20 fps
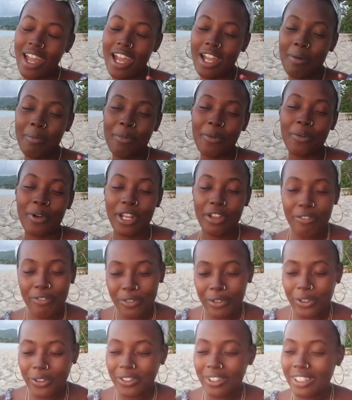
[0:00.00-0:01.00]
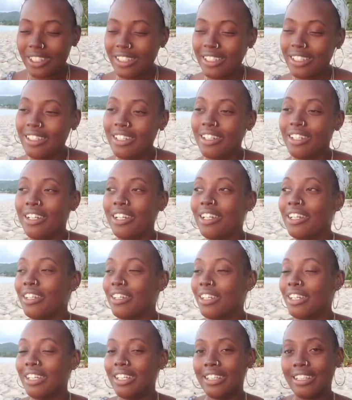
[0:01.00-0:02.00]
I am grateful
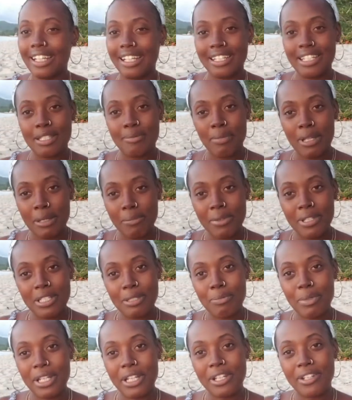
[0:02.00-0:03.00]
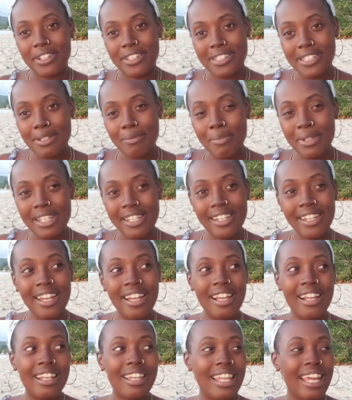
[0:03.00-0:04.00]
that this baby is being good to me.
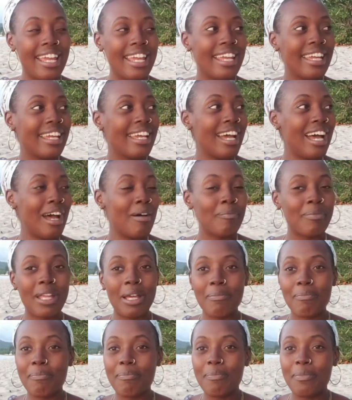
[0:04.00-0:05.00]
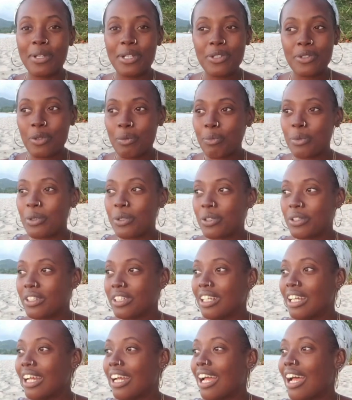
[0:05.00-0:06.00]
Like, I'm not
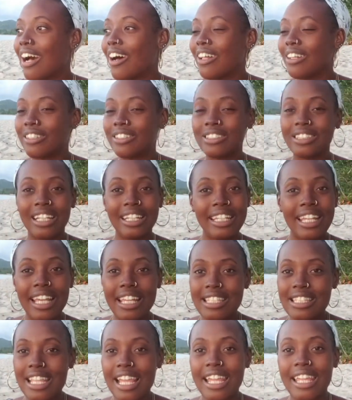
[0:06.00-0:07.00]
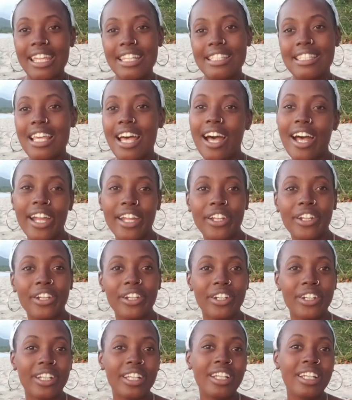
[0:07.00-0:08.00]
miserable. Yes, I get
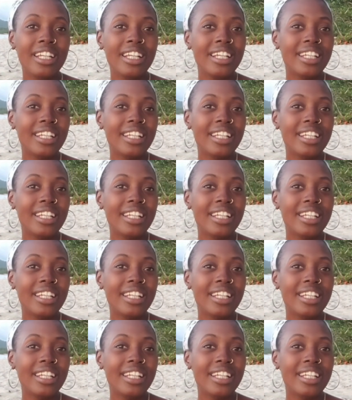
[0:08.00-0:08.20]
tired.